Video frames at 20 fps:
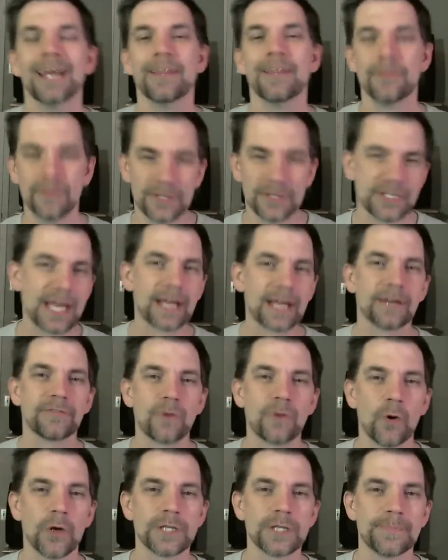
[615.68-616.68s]
And the second,
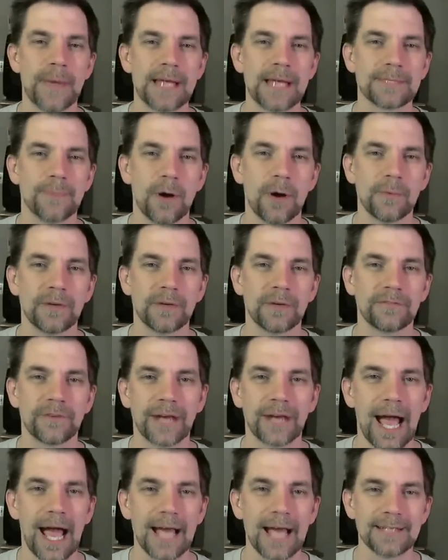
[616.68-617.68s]
of course, best moment for
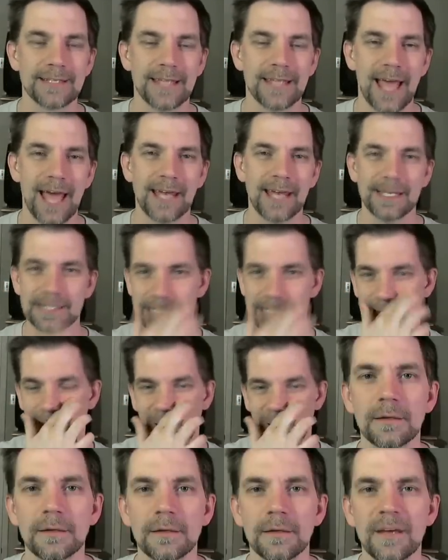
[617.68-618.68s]
guys in that is, you
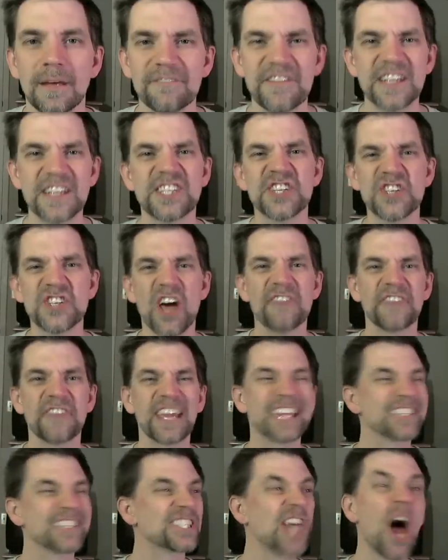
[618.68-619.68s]
know, faces off
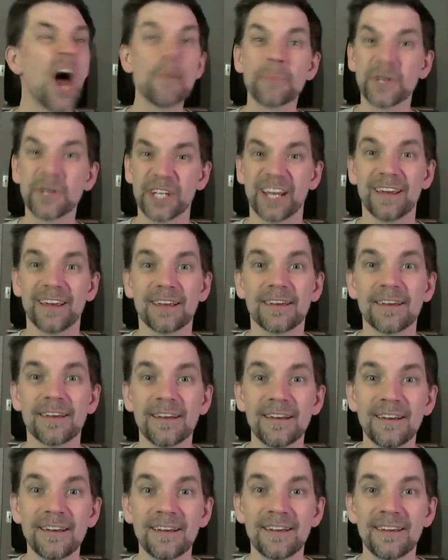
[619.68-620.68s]
against
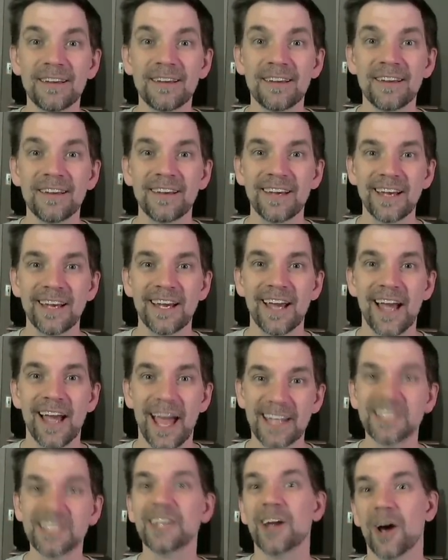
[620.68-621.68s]
Humperdinck.
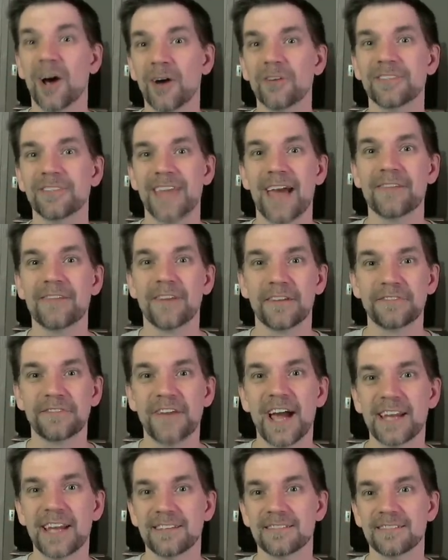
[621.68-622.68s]
And, you know, they have a
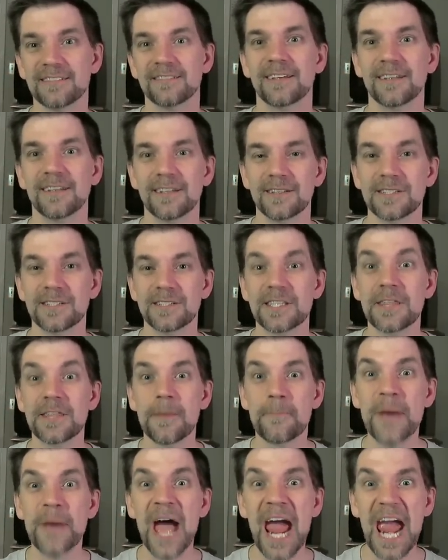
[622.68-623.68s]
fight to
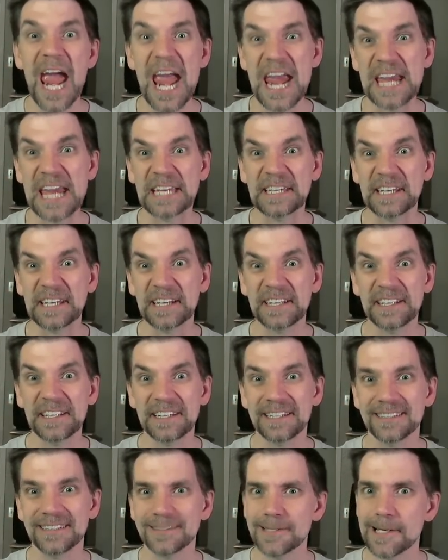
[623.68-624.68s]
the pain,
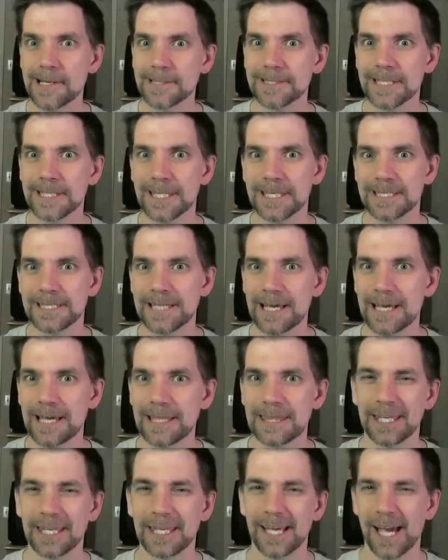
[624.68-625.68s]
not to the
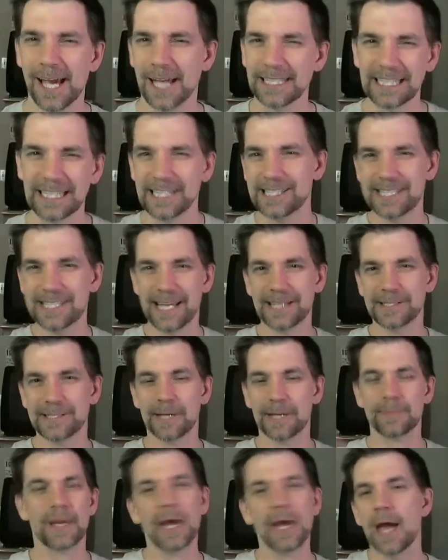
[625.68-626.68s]
death. And then he
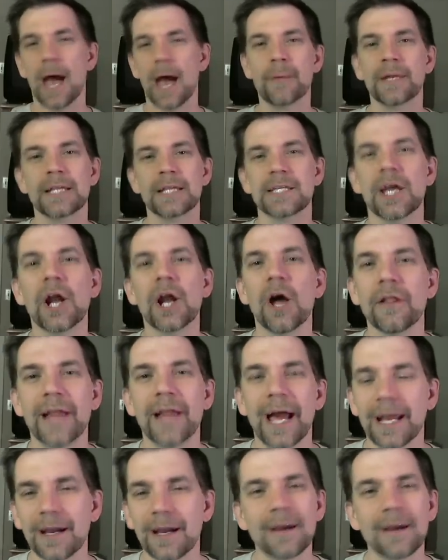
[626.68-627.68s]
stands up. I mean, you know,
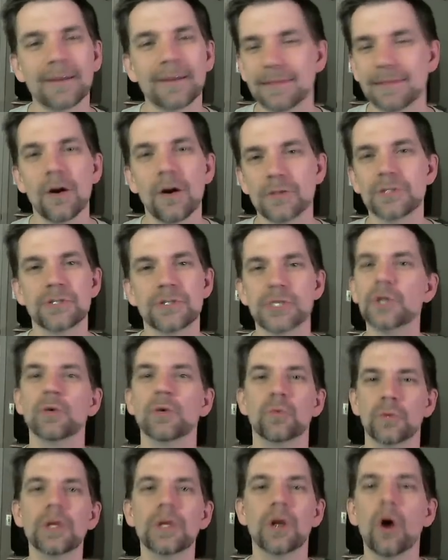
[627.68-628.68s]
like, those are
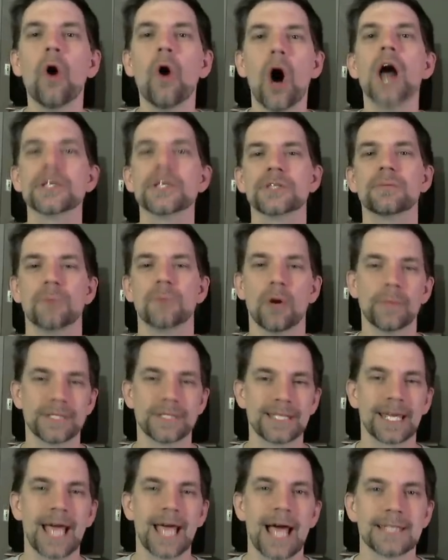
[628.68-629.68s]
two, you know, awesome
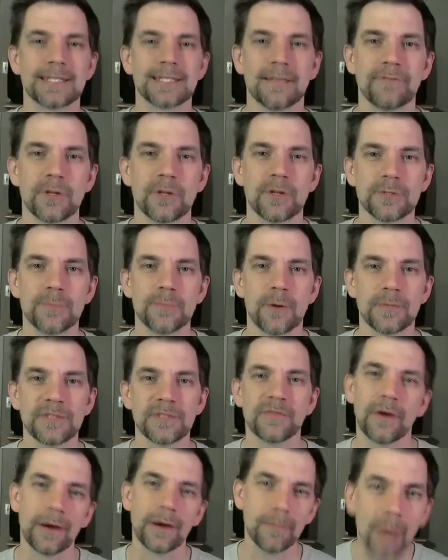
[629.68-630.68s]
moments, and guys love those
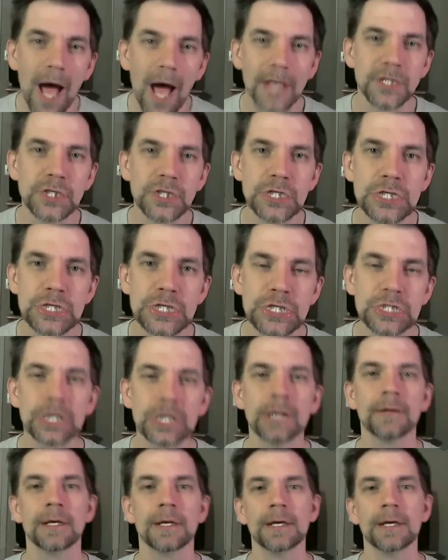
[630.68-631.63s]
moments very much.